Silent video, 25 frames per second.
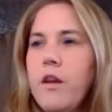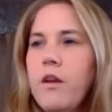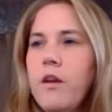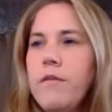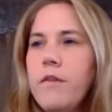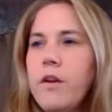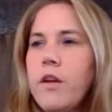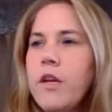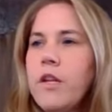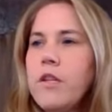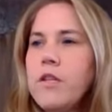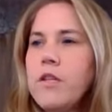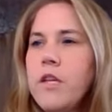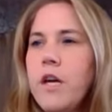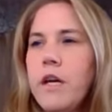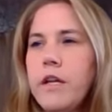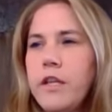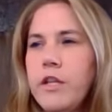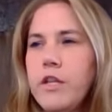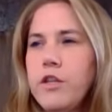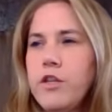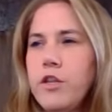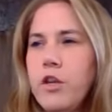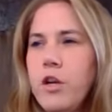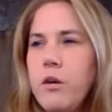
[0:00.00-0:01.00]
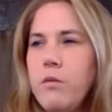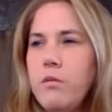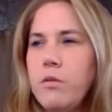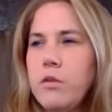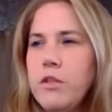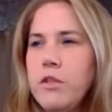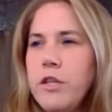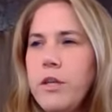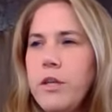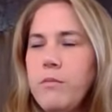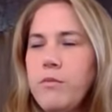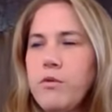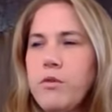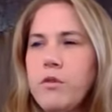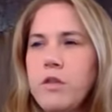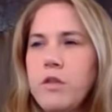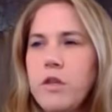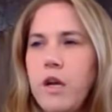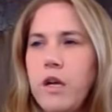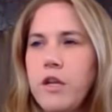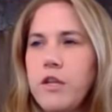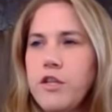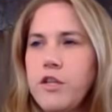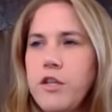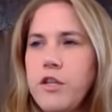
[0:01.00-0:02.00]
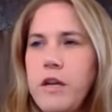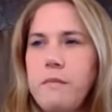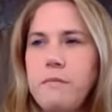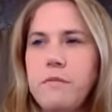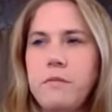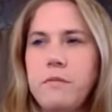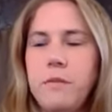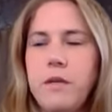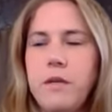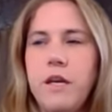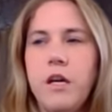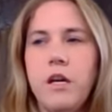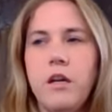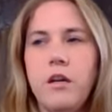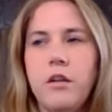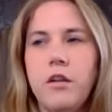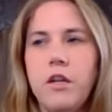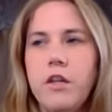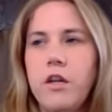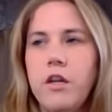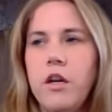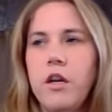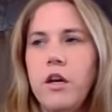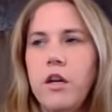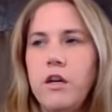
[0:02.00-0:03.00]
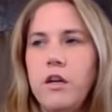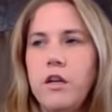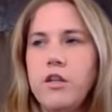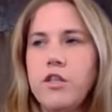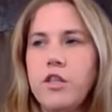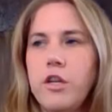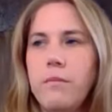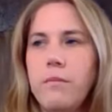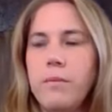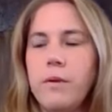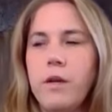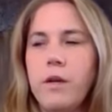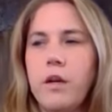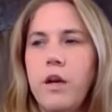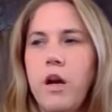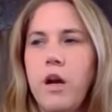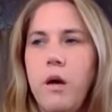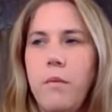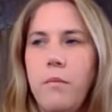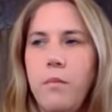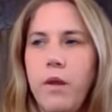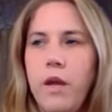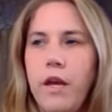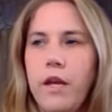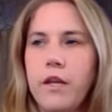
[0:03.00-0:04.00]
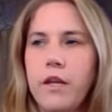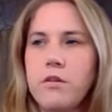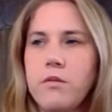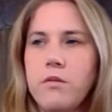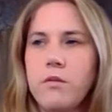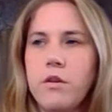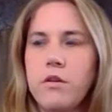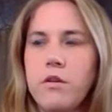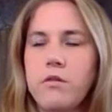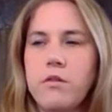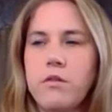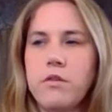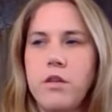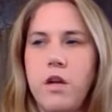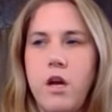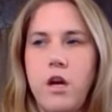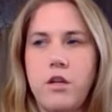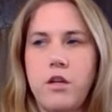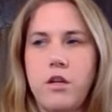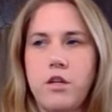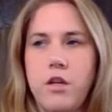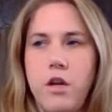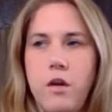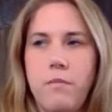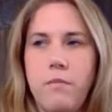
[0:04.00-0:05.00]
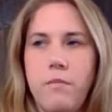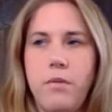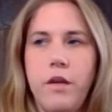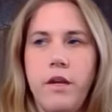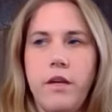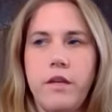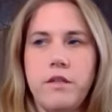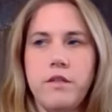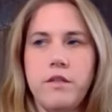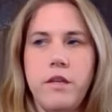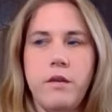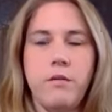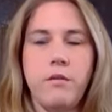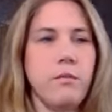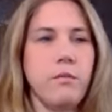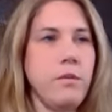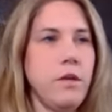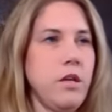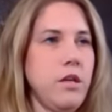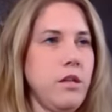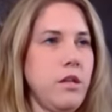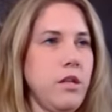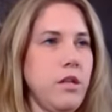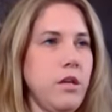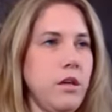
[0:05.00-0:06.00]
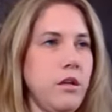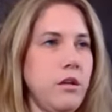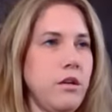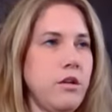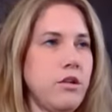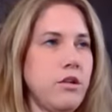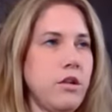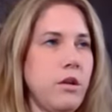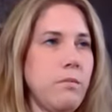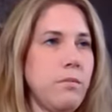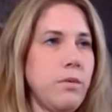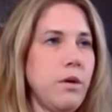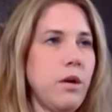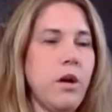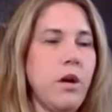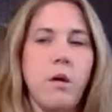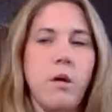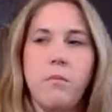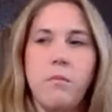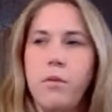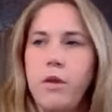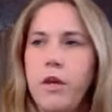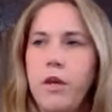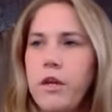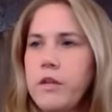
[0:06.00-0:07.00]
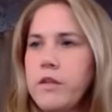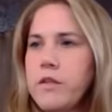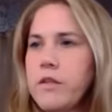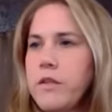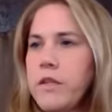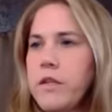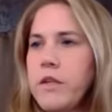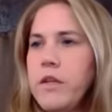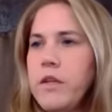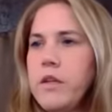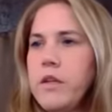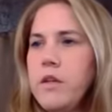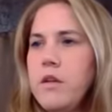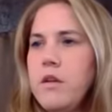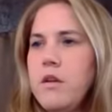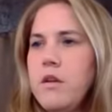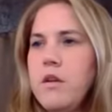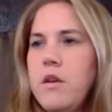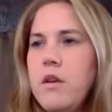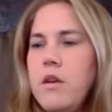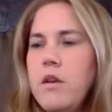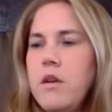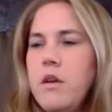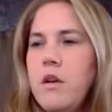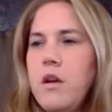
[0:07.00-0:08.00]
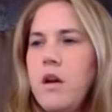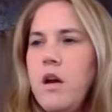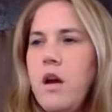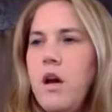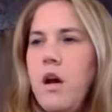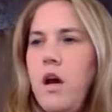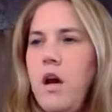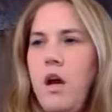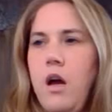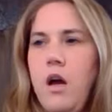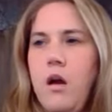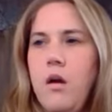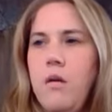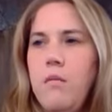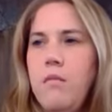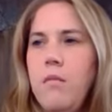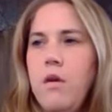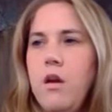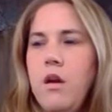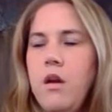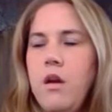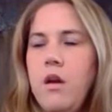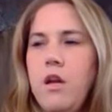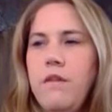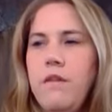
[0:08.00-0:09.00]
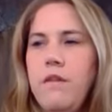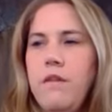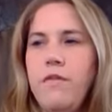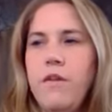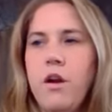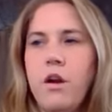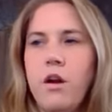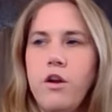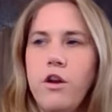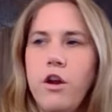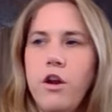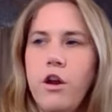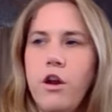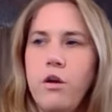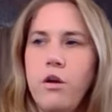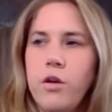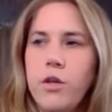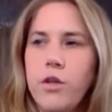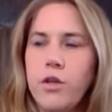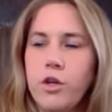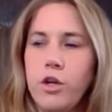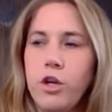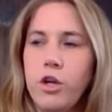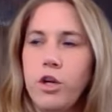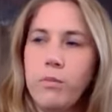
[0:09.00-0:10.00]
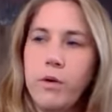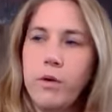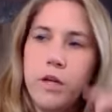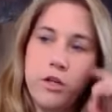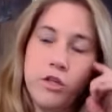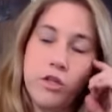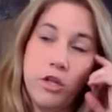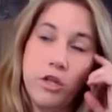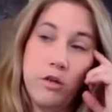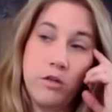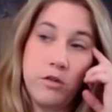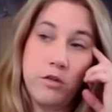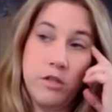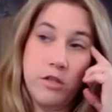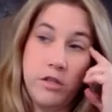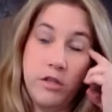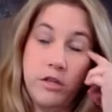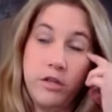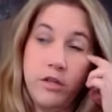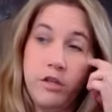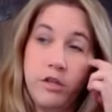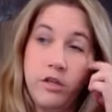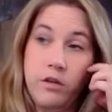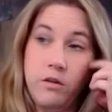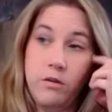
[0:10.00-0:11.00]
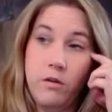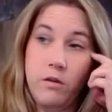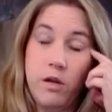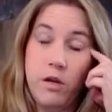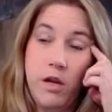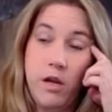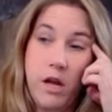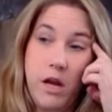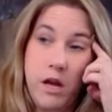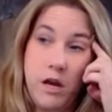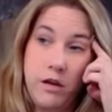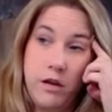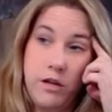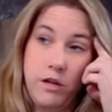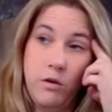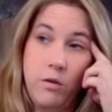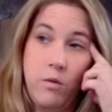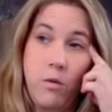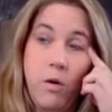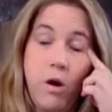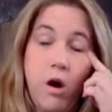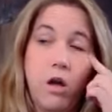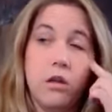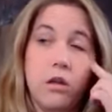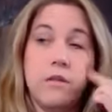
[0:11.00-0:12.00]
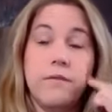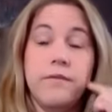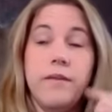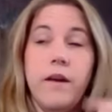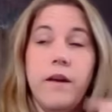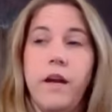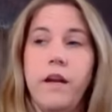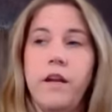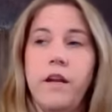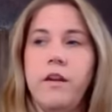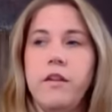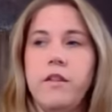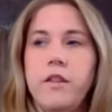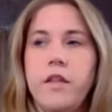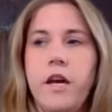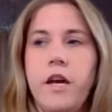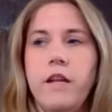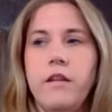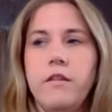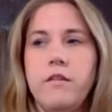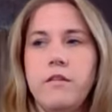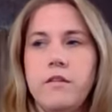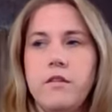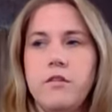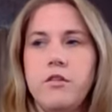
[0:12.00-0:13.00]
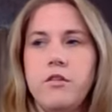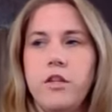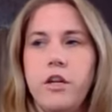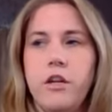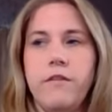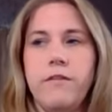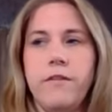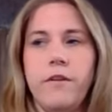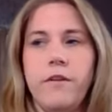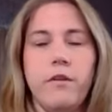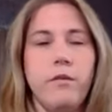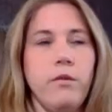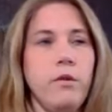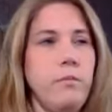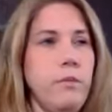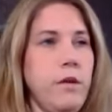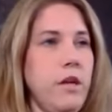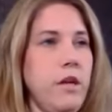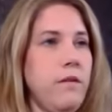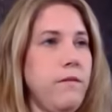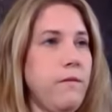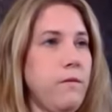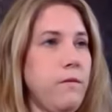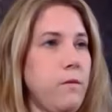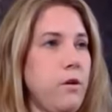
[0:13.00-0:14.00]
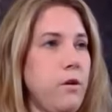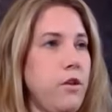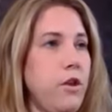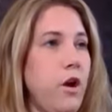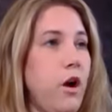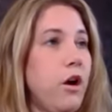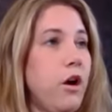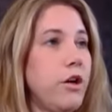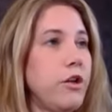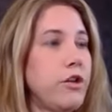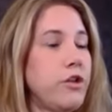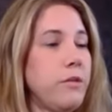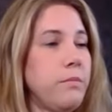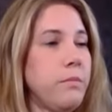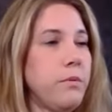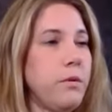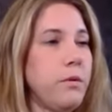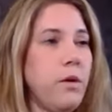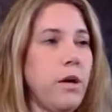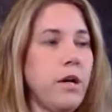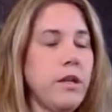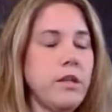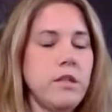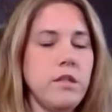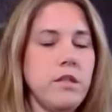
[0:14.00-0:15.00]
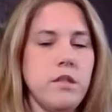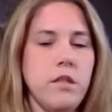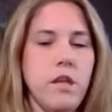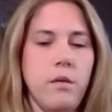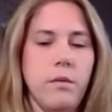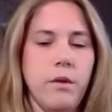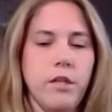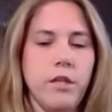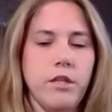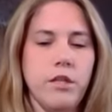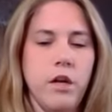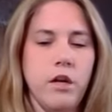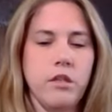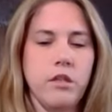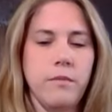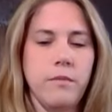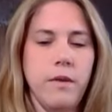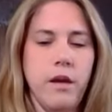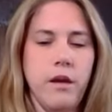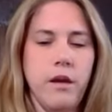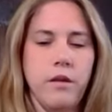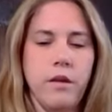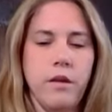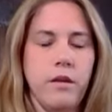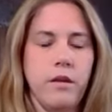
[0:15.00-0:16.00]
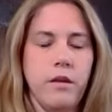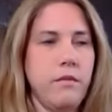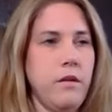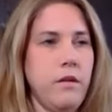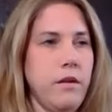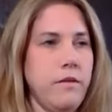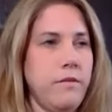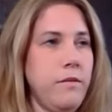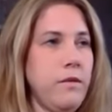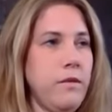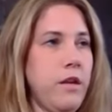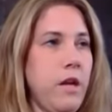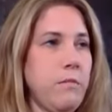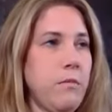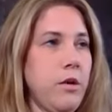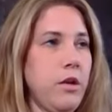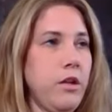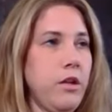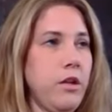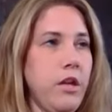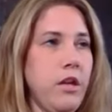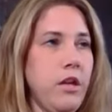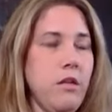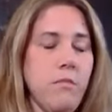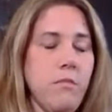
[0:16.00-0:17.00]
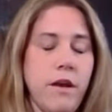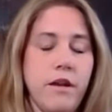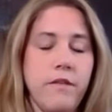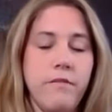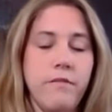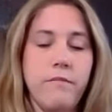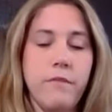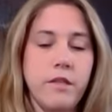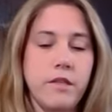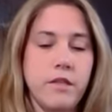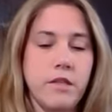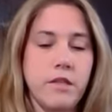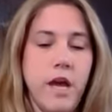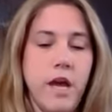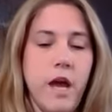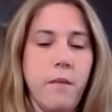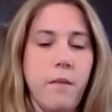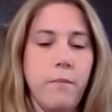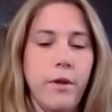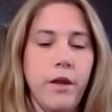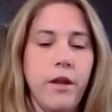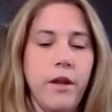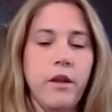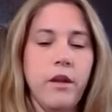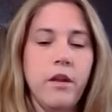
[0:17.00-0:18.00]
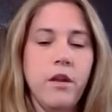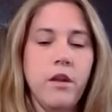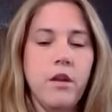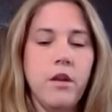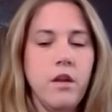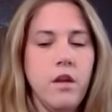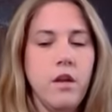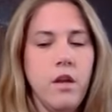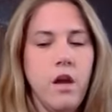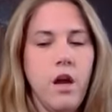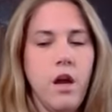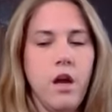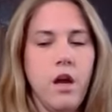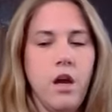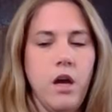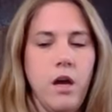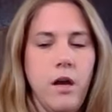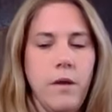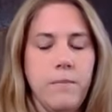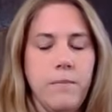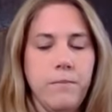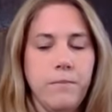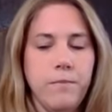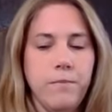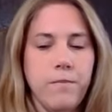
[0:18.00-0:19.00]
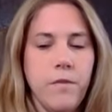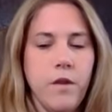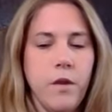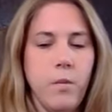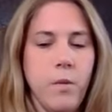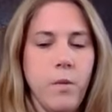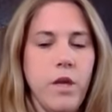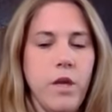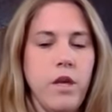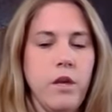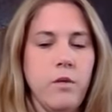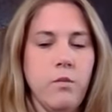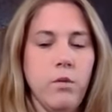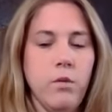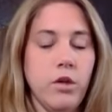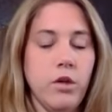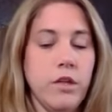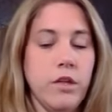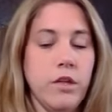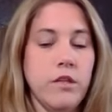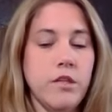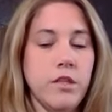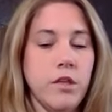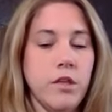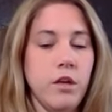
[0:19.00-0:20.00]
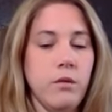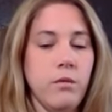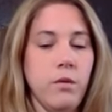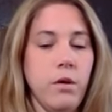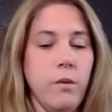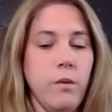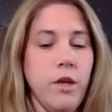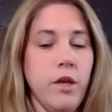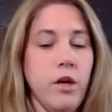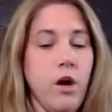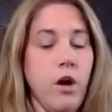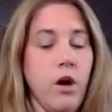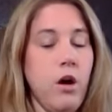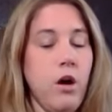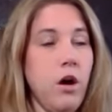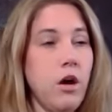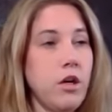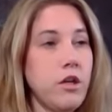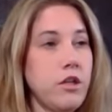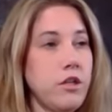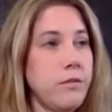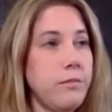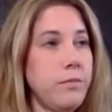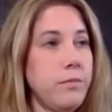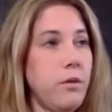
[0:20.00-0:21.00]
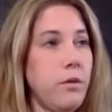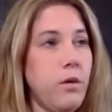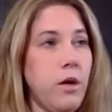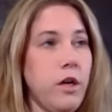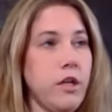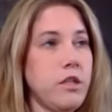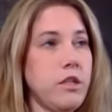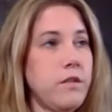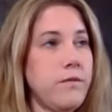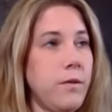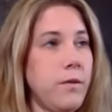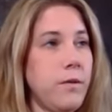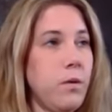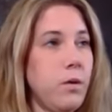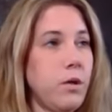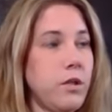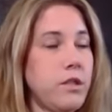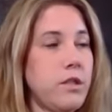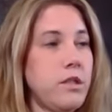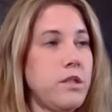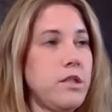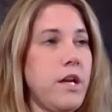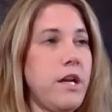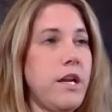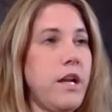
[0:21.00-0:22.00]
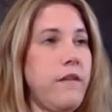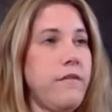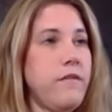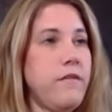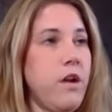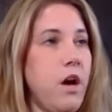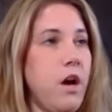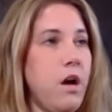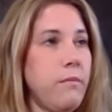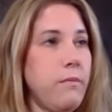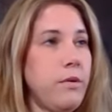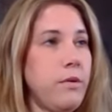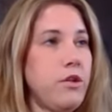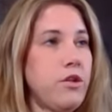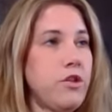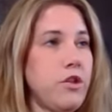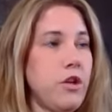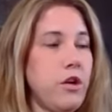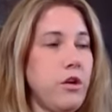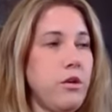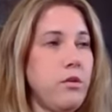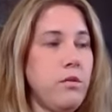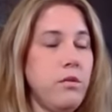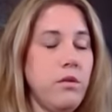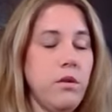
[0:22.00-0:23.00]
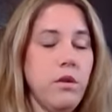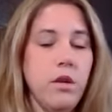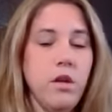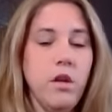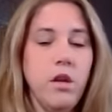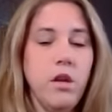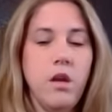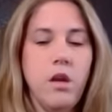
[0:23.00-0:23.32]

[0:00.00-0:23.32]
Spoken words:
For Kentucky show, will tip dressage champs be held in the hunter jumper complex or dressage complex? They will be in the hunter jumper complex. If there are no thoroughbred shows near you, how do you qualify? That's, Jennifer, would be for the hardship requests that we talked about. And if you came on late, you might have missed that, but we will consider what we call hardship requests for horses that have not been shown